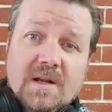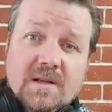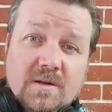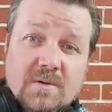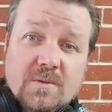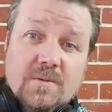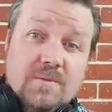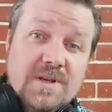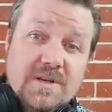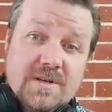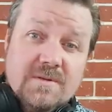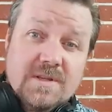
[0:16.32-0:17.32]
look, when
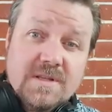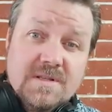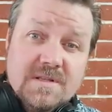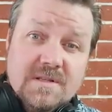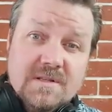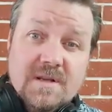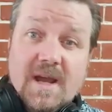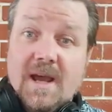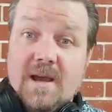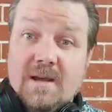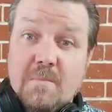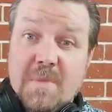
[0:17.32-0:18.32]
you're doing this,
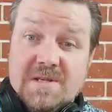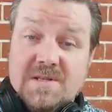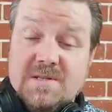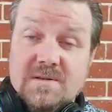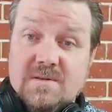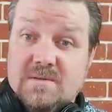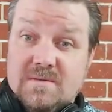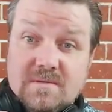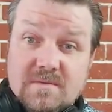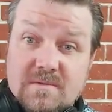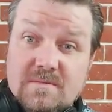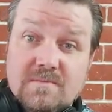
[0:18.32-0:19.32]
best to
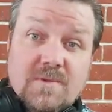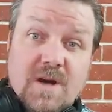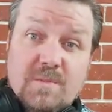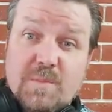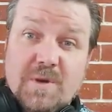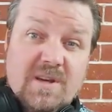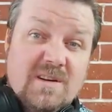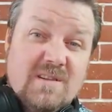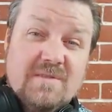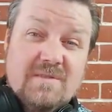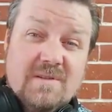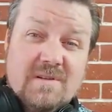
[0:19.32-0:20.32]
grab a beat.
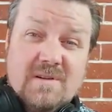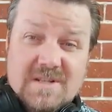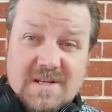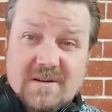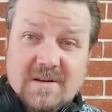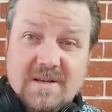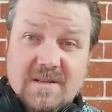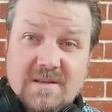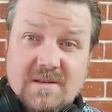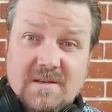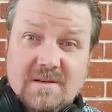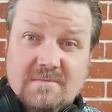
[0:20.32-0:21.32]
If you've got a nice area that
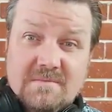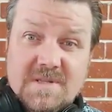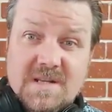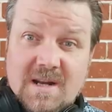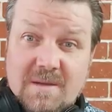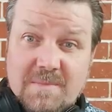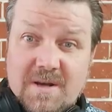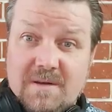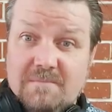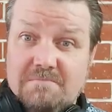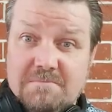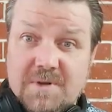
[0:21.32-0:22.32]
you can set up in
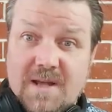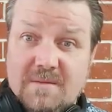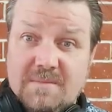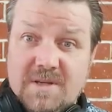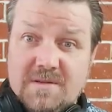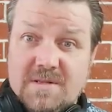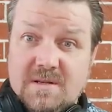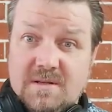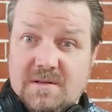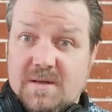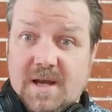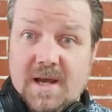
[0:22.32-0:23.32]
and play the
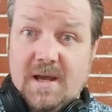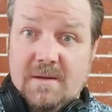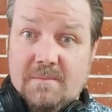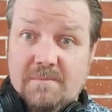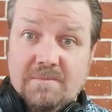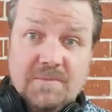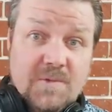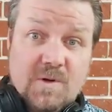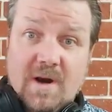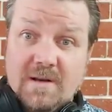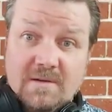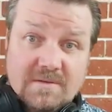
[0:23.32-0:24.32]
music,
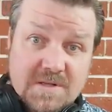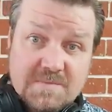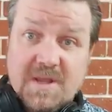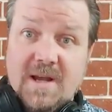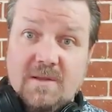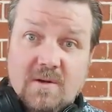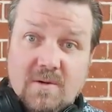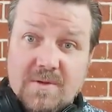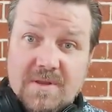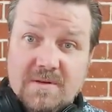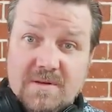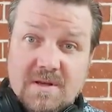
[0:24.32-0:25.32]
great, and just play along
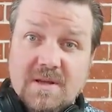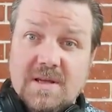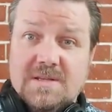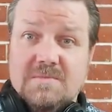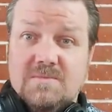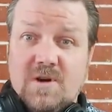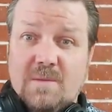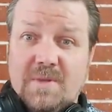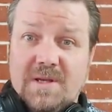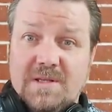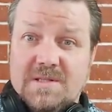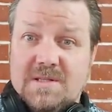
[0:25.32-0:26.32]
with it. You can get some drum
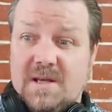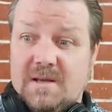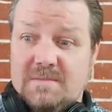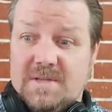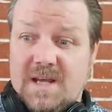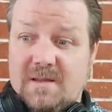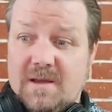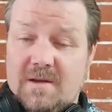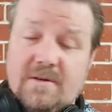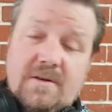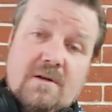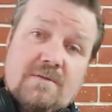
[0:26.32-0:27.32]
beats
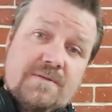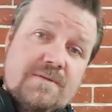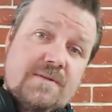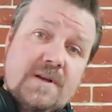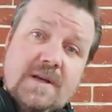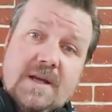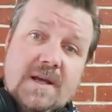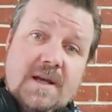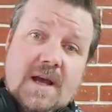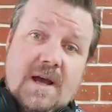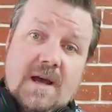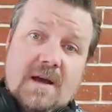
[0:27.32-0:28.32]
downloaded off
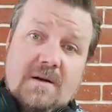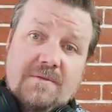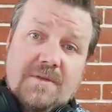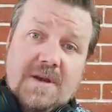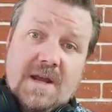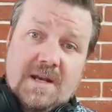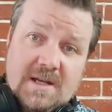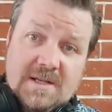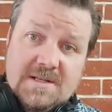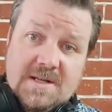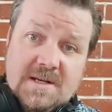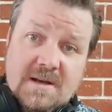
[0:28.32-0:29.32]
the net
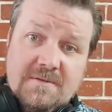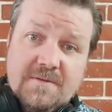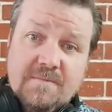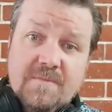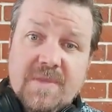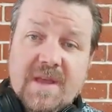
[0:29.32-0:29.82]
easy enough.